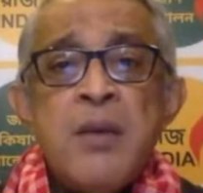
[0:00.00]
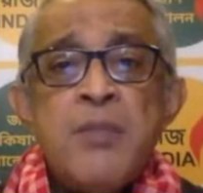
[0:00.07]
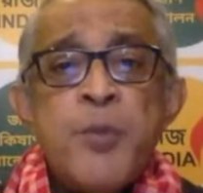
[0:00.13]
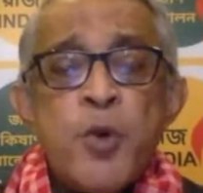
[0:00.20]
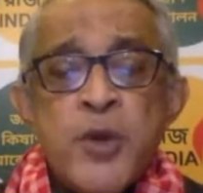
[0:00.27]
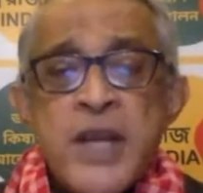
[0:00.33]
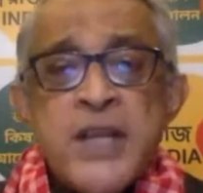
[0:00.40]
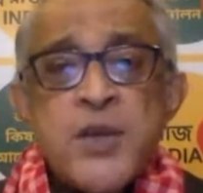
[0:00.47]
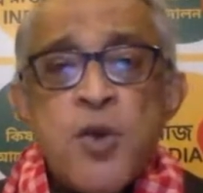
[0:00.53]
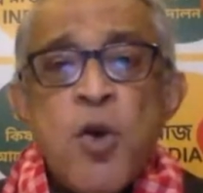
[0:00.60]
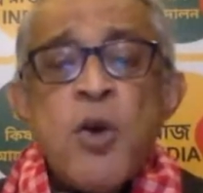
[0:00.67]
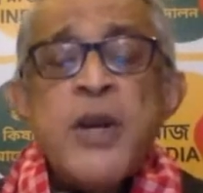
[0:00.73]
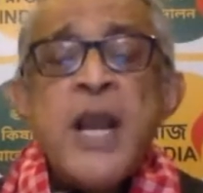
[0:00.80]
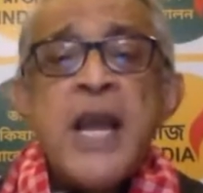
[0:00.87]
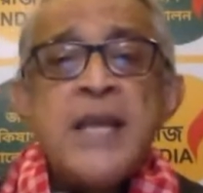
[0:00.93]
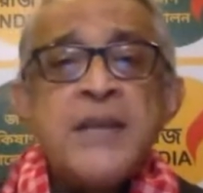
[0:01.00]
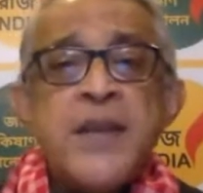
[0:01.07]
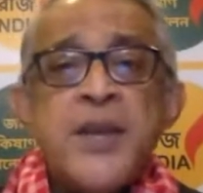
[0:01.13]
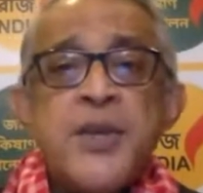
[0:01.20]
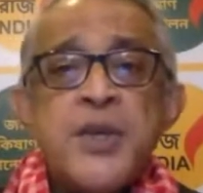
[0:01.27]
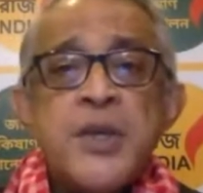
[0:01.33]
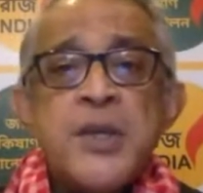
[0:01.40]
protest
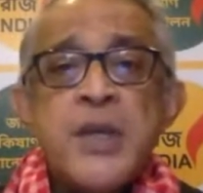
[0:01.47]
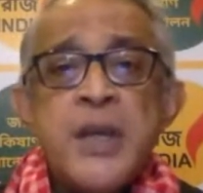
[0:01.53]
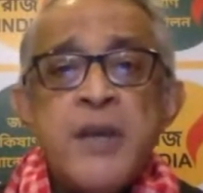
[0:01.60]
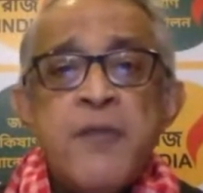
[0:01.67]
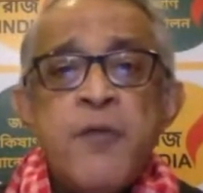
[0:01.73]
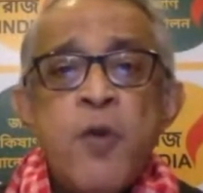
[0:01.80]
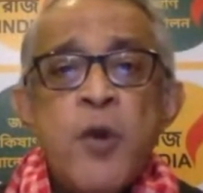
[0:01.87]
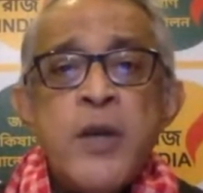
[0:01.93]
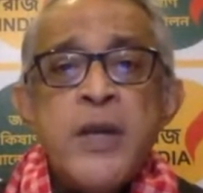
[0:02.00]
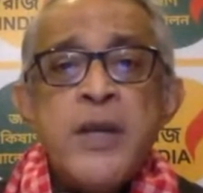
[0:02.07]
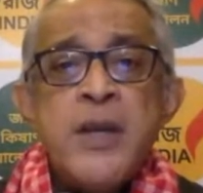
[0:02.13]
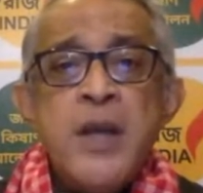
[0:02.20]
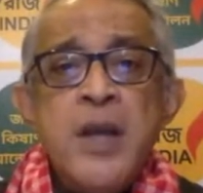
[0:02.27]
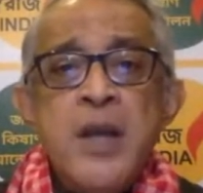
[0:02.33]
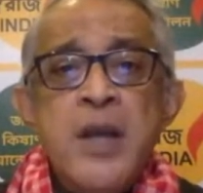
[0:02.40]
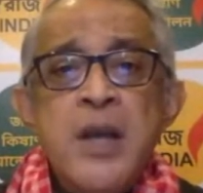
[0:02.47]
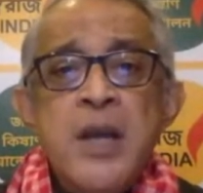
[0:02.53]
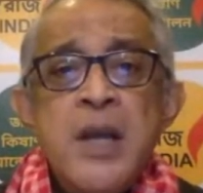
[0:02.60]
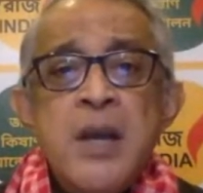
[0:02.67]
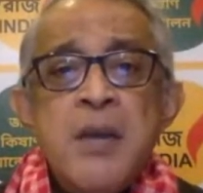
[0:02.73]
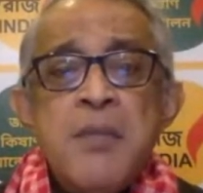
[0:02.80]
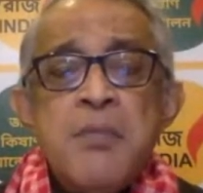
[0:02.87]
organizations can afford it,
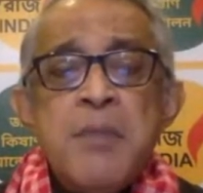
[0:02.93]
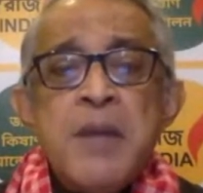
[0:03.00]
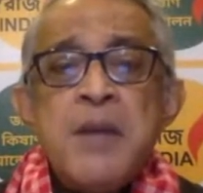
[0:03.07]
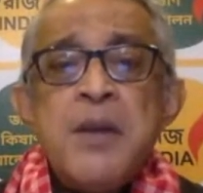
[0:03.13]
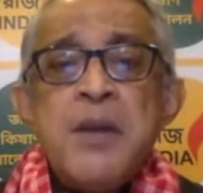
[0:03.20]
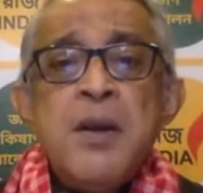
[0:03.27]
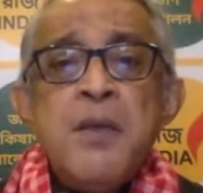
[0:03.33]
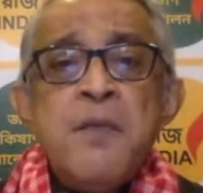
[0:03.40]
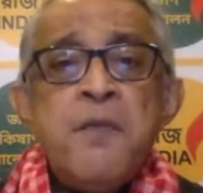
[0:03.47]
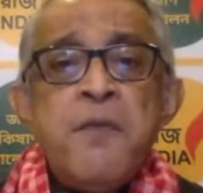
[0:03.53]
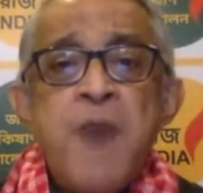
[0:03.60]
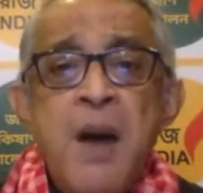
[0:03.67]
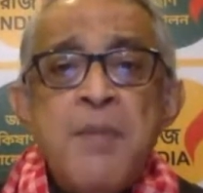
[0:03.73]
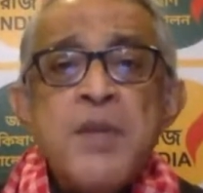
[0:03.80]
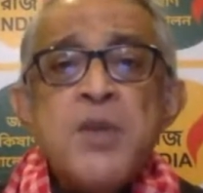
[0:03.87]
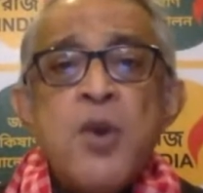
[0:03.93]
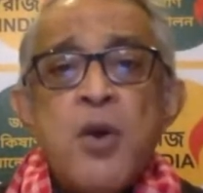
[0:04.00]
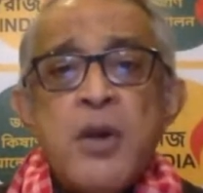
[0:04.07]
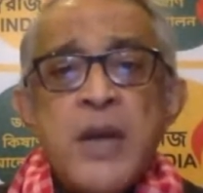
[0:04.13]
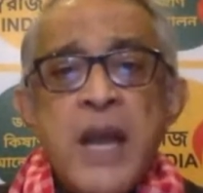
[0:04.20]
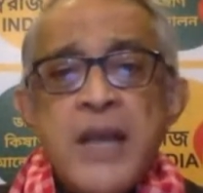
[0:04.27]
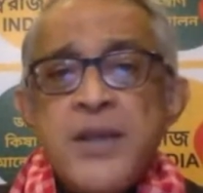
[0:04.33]
but farmers'
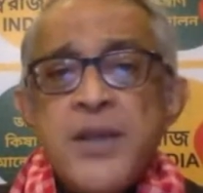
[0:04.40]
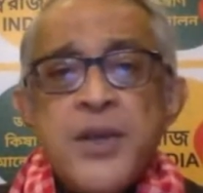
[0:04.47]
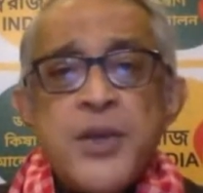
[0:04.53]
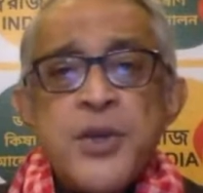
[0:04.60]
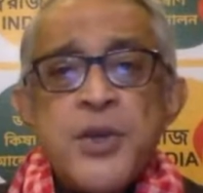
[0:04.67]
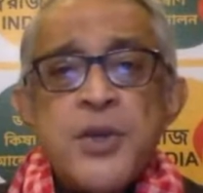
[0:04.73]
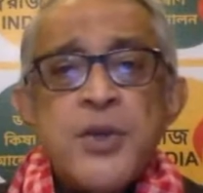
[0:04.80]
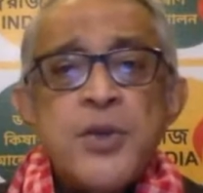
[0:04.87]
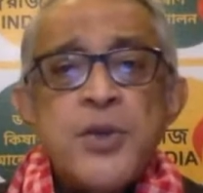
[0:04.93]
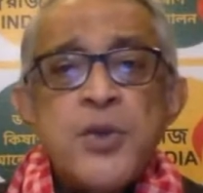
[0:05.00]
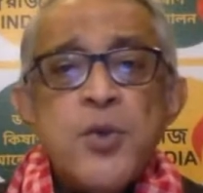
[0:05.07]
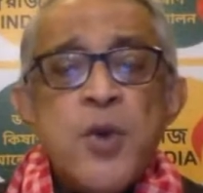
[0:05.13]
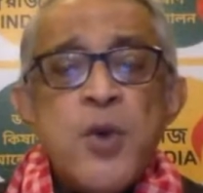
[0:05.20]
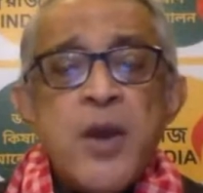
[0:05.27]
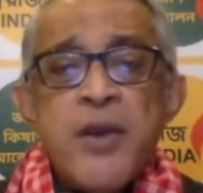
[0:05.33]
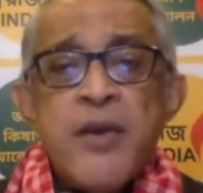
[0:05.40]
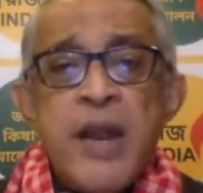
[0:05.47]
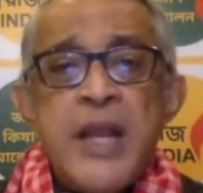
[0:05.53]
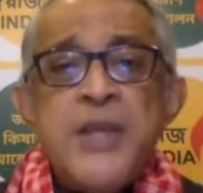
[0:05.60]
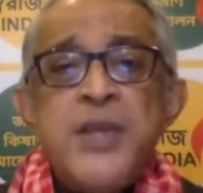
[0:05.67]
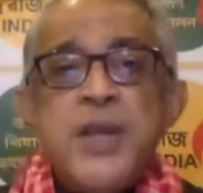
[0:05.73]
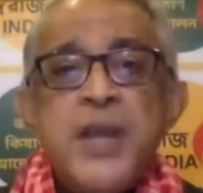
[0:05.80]
organizations who are
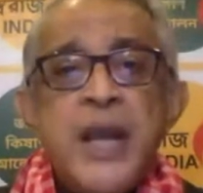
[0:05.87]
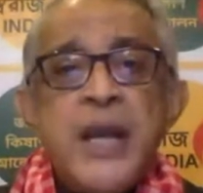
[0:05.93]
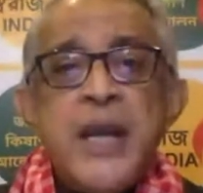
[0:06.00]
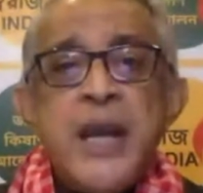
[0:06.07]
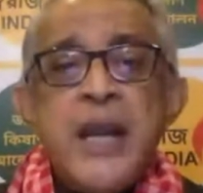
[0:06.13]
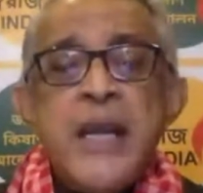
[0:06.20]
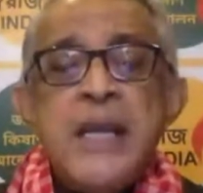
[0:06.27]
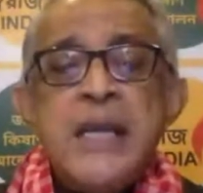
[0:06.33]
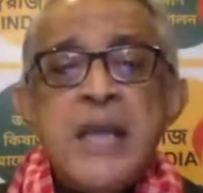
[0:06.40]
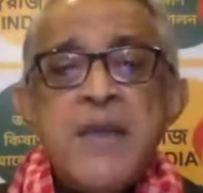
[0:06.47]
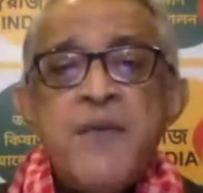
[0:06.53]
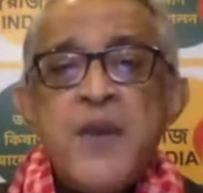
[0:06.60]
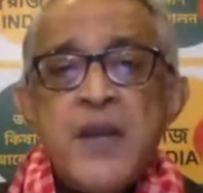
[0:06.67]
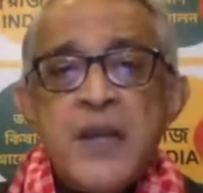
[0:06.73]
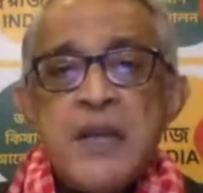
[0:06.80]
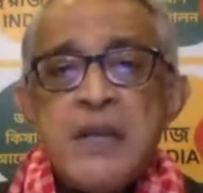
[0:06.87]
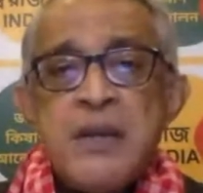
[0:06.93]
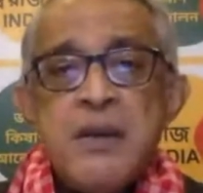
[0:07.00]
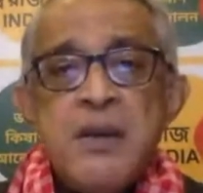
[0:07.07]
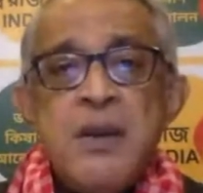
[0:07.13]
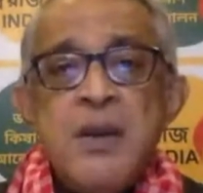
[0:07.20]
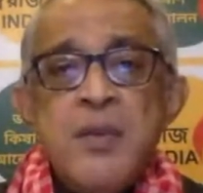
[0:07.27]
arranging an indefinite
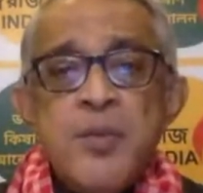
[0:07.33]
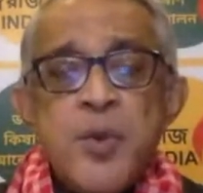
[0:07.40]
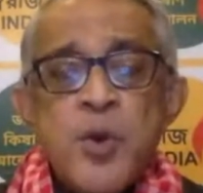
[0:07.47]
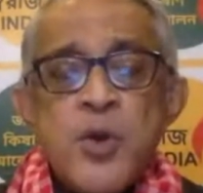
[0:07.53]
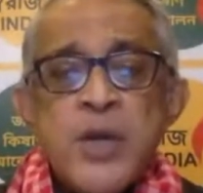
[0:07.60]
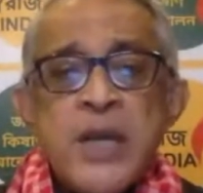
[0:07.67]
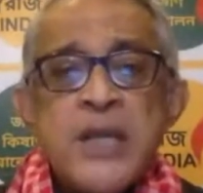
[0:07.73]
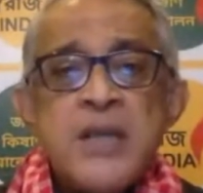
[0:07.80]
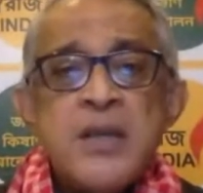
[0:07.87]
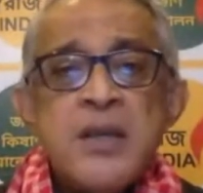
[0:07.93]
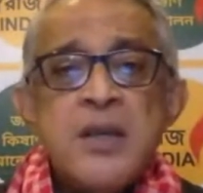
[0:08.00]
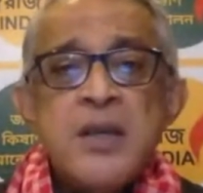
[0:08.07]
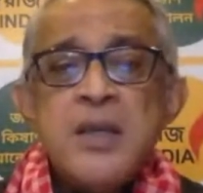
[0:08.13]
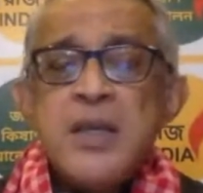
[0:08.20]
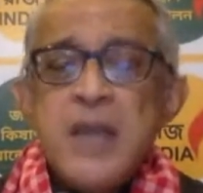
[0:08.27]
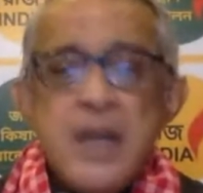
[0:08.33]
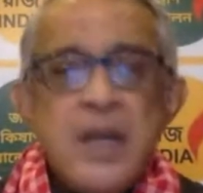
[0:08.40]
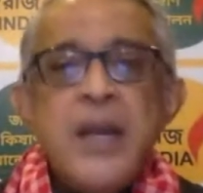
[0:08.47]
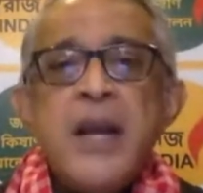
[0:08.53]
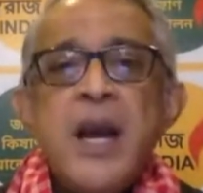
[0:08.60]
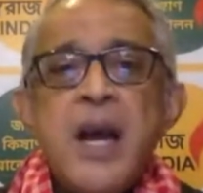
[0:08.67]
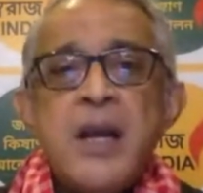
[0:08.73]
protest
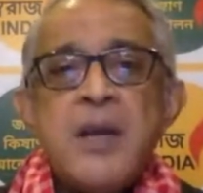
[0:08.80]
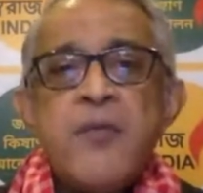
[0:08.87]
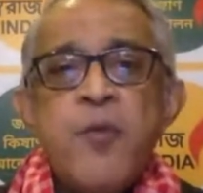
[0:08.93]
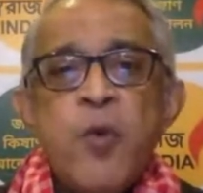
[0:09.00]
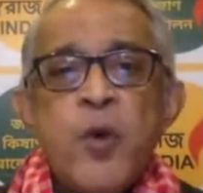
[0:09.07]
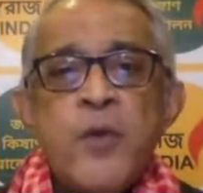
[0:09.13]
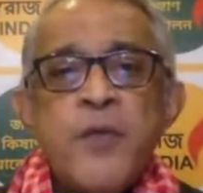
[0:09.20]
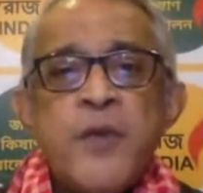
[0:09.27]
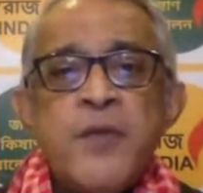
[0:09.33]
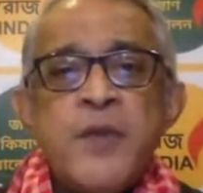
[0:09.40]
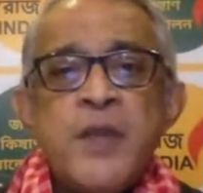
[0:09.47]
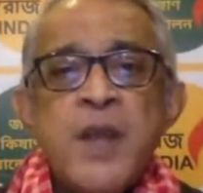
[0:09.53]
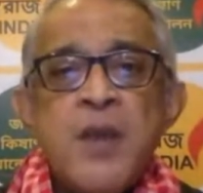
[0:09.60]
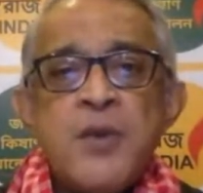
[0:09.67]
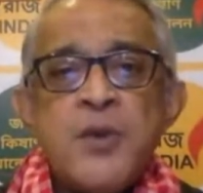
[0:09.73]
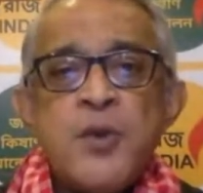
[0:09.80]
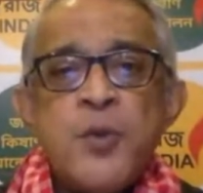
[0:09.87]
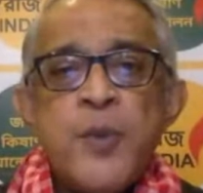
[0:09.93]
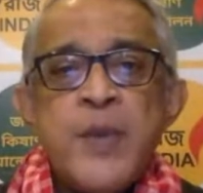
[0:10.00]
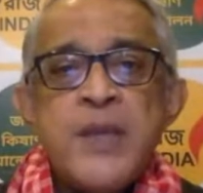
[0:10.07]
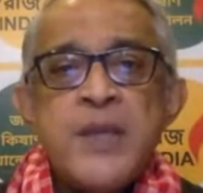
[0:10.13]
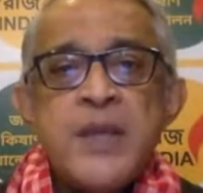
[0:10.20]
certainly can't afford 50,000
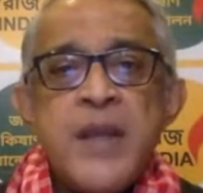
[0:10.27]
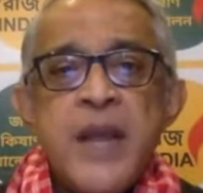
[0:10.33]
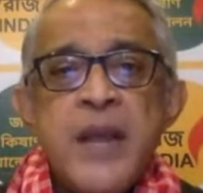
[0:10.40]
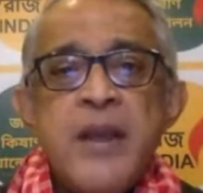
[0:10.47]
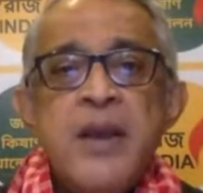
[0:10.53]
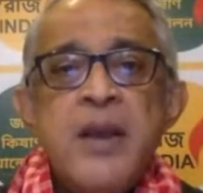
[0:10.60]
rupees a day.